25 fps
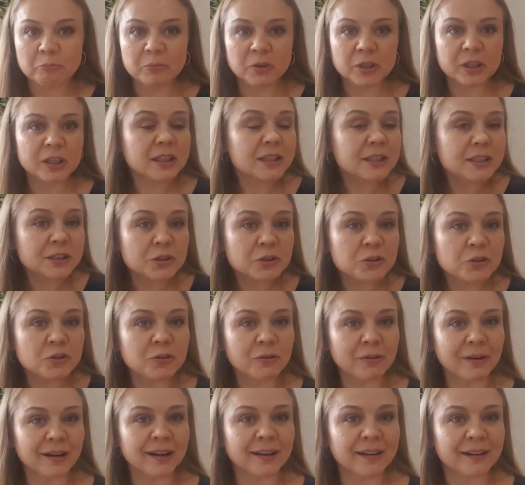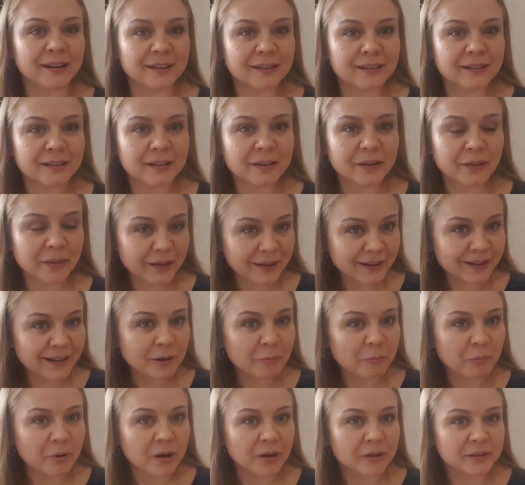he's enjoying it think
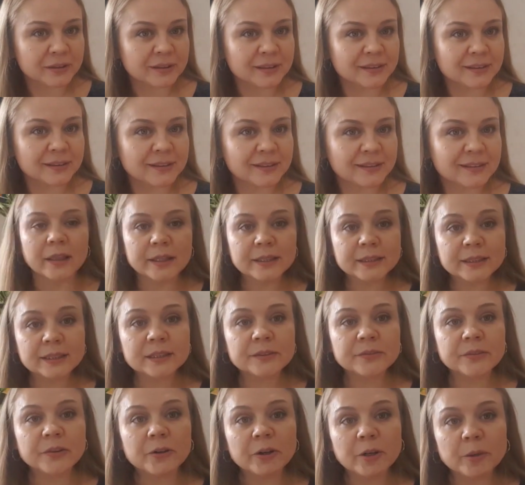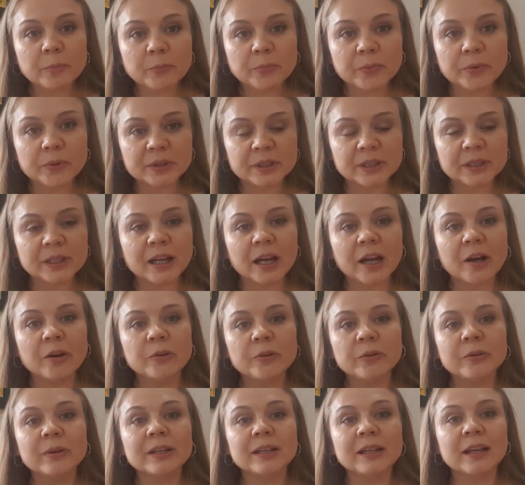about it this is very important how
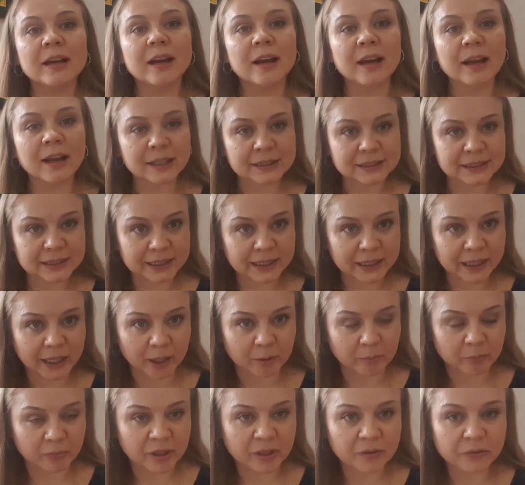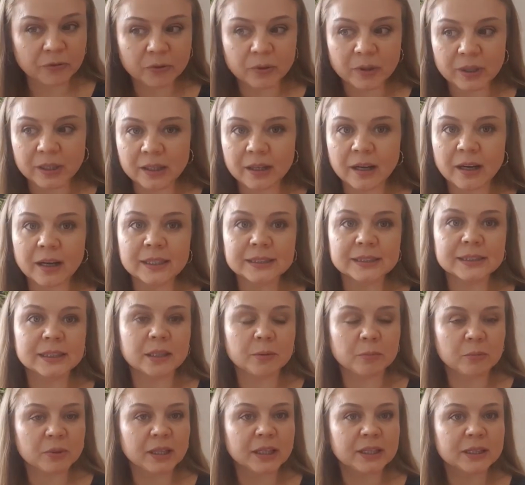you're gonna ask him if you're gonna ask
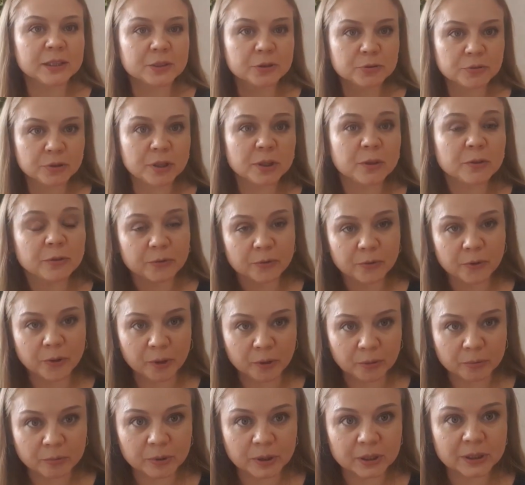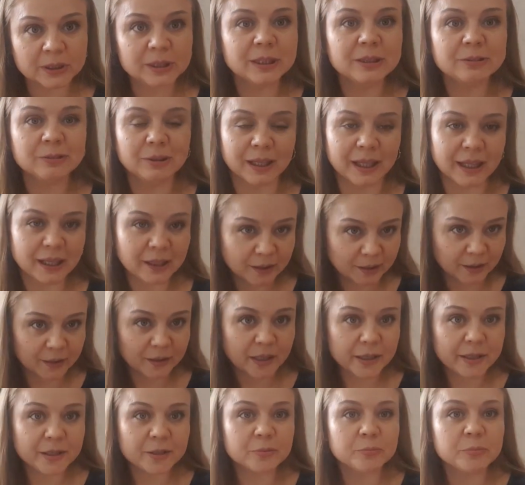him like straightforward did you have
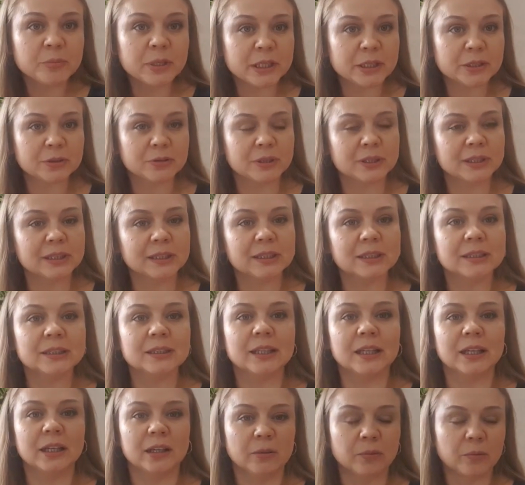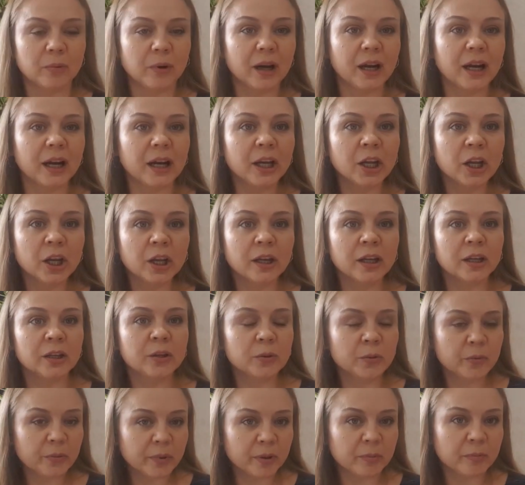another mistresses like why
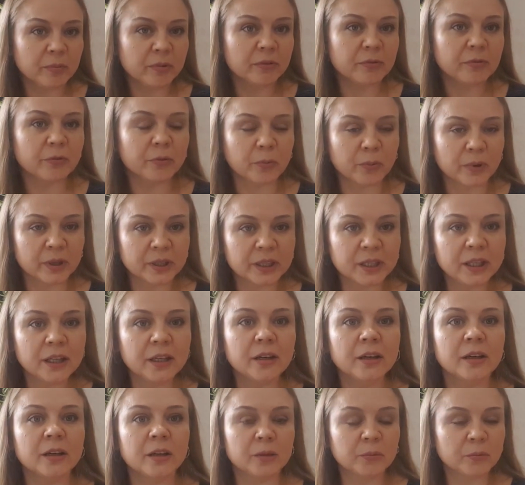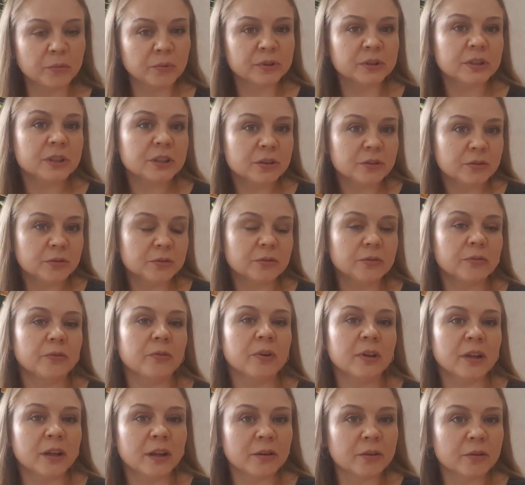you with me for one year and what did you do
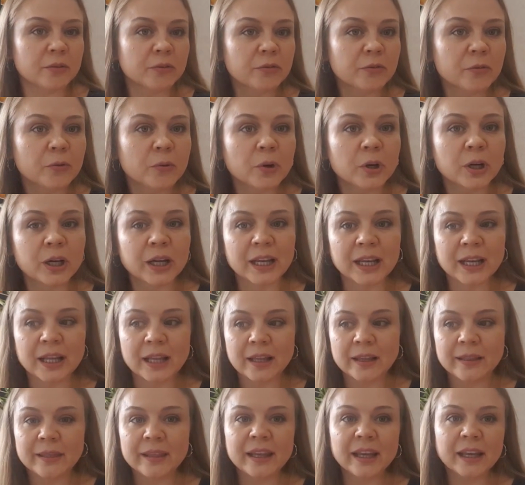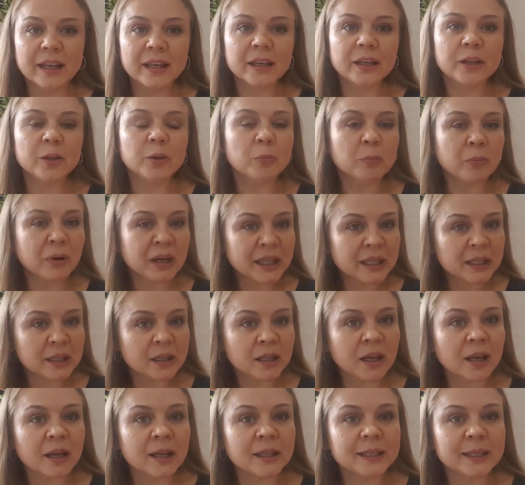for another four then you might
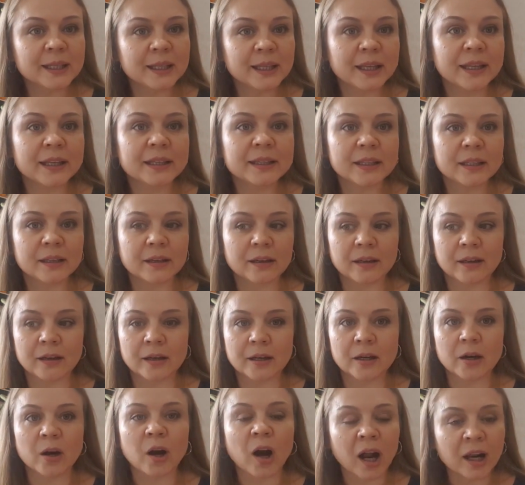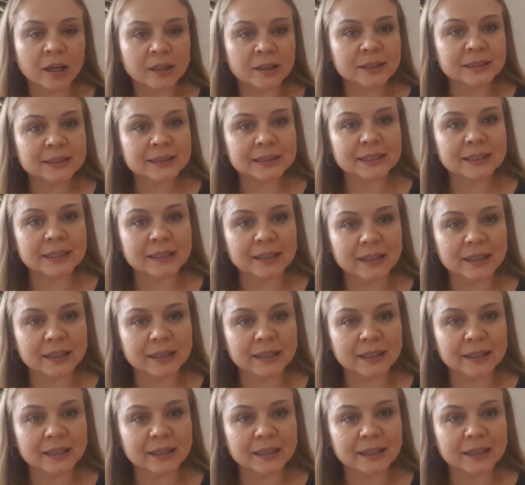not get uh, honest